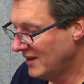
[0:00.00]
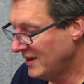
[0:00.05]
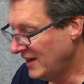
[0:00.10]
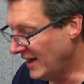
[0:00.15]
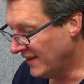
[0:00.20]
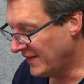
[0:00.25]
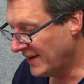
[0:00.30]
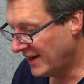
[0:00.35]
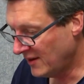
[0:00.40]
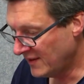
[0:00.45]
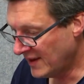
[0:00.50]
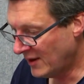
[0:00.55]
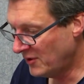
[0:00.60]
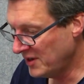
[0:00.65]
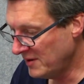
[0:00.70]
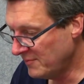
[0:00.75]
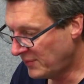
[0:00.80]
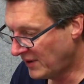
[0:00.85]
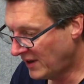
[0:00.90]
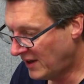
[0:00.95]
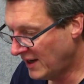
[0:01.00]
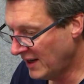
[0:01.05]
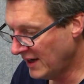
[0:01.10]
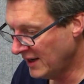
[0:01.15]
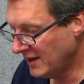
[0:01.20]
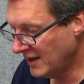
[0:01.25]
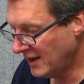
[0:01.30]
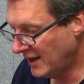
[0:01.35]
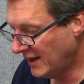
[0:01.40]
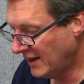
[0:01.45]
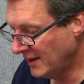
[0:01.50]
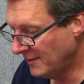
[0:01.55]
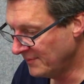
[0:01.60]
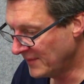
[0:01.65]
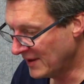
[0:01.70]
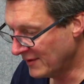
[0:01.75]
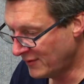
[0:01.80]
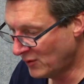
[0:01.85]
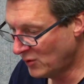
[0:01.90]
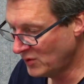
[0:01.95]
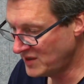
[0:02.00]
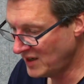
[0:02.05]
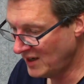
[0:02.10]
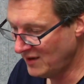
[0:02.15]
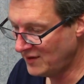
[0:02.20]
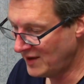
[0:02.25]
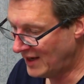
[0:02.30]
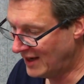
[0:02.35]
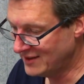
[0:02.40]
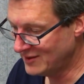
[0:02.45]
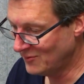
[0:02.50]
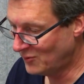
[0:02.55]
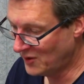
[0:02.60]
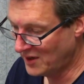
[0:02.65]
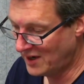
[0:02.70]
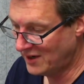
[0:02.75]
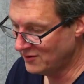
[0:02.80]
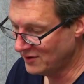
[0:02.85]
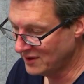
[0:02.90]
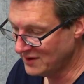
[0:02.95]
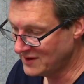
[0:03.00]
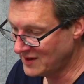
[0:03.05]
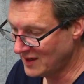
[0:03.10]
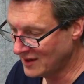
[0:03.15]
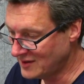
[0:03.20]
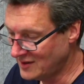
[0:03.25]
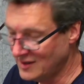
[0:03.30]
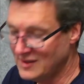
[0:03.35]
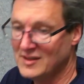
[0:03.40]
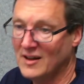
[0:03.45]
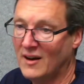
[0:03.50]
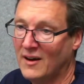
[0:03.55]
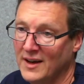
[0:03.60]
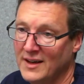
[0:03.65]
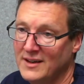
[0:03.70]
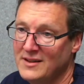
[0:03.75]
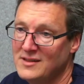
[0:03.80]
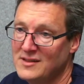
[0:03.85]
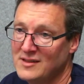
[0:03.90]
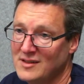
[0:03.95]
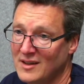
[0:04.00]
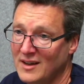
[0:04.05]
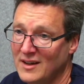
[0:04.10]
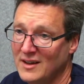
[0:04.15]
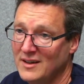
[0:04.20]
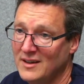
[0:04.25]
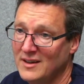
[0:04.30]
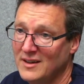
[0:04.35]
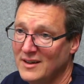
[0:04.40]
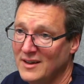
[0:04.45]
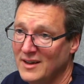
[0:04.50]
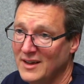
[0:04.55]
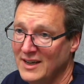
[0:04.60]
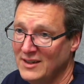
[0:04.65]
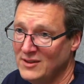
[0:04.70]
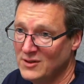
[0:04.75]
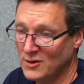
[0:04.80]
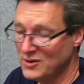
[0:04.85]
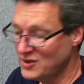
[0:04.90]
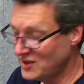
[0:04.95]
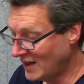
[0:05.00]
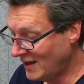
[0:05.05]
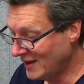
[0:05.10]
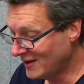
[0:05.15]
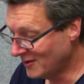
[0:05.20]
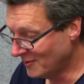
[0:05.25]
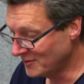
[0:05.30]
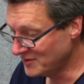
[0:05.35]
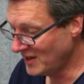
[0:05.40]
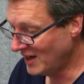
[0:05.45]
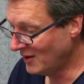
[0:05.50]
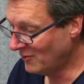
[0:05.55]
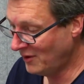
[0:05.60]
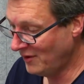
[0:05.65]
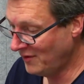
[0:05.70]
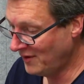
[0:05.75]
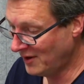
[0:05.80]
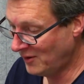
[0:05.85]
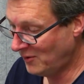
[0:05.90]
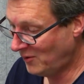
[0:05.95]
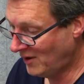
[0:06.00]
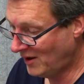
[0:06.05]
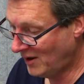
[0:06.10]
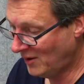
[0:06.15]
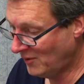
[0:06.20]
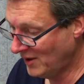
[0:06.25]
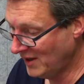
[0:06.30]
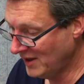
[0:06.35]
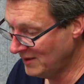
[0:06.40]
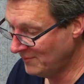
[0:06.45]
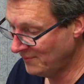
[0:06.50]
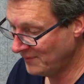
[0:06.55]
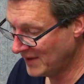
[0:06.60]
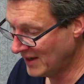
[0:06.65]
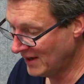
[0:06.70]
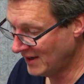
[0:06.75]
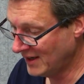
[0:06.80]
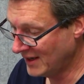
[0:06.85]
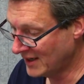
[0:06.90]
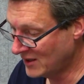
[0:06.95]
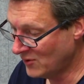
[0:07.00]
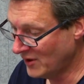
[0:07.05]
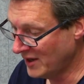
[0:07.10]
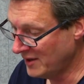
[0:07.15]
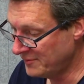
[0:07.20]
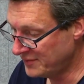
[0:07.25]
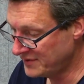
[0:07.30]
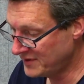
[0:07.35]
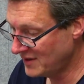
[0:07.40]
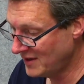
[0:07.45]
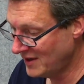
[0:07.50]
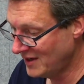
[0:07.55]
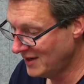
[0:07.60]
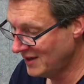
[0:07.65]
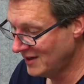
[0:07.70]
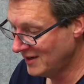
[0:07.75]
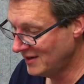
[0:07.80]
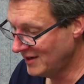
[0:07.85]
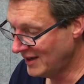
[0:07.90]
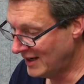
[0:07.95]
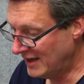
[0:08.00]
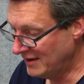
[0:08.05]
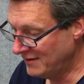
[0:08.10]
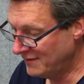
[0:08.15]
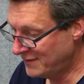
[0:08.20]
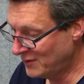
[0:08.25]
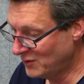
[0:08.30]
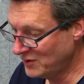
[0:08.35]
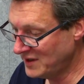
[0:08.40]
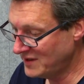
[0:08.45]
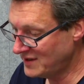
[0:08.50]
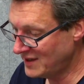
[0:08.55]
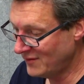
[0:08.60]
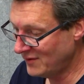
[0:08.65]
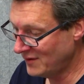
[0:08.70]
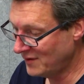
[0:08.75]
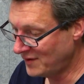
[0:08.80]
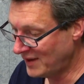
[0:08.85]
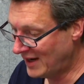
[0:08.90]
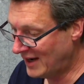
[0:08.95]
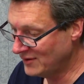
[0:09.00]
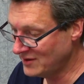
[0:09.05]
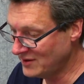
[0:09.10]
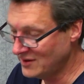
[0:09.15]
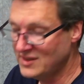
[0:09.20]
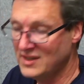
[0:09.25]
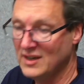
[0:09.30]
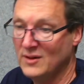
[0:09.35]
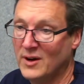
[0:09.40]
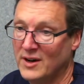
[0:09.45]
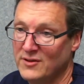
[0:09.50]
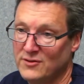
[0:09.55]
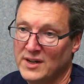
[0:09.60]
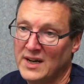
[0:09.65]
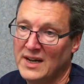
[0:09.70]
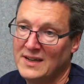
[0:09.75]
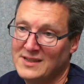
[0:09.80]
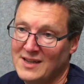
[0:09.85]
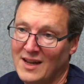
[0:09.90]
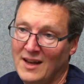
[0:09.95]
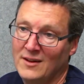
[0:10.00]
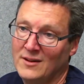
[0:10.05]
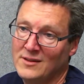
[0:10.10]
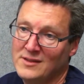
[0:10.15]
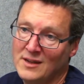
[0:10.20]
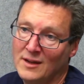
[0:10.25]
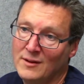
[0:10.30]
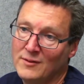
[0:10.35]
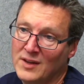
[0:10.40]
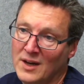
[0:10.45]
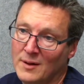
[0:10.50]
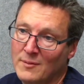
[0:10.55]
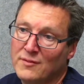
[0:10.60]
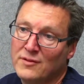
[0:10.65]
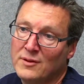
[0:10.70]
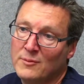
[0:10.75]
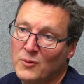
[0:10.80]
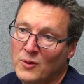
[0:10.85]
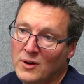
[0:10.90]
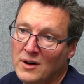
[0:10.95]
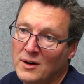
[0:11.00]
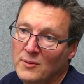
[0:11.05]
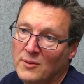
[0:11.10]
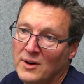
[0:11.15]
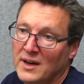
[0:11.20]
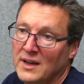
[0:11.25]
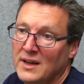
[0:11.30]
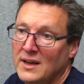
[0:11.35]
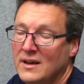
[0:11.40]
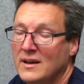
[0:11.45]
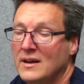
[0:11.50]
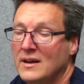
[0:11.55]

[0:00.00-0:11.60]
Yeah, that would imply 14,160 sites in Deutsche Telekom's network that are Huawei equipped, and 47,200 antennas that have come from Huawei.